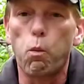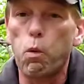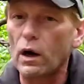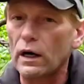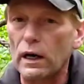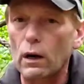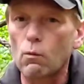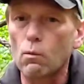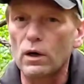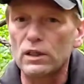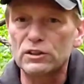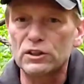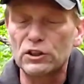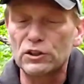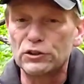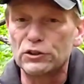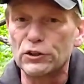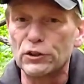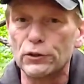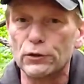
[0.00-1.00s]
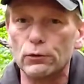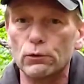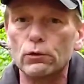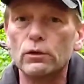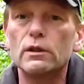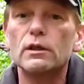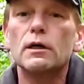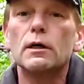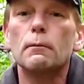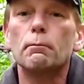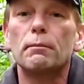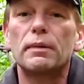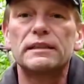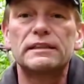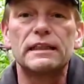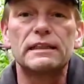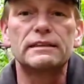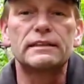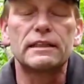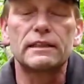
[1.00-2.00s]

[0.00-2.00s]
what I want to do, but